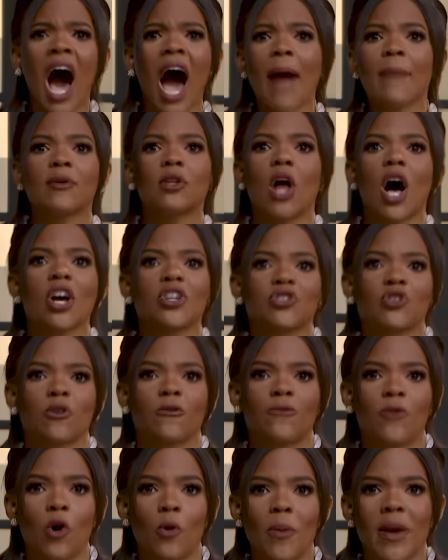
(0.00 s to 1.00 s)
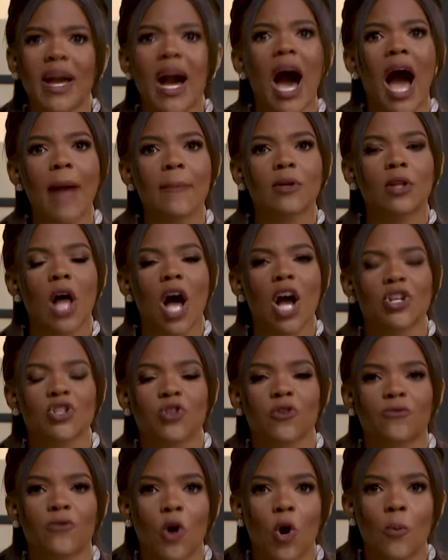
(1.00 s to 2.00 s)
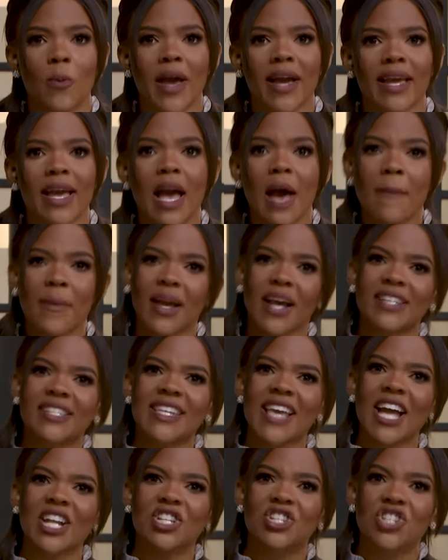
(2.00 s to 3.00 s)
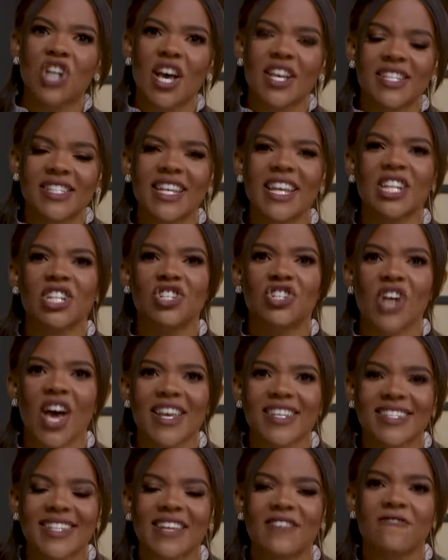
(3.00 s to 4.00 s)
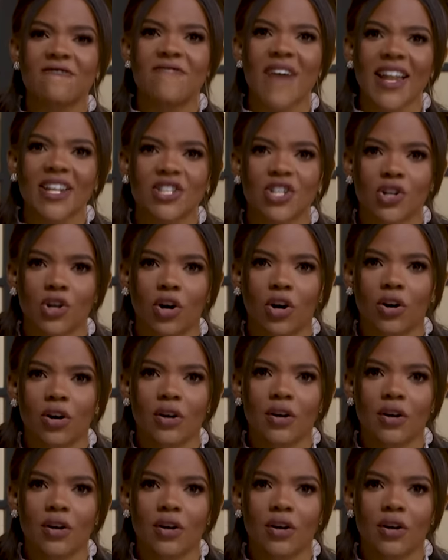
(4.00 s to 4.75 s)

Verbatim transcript: I'm claustrophobic, I'm claustrophobic, because he had just ingested fentanyl.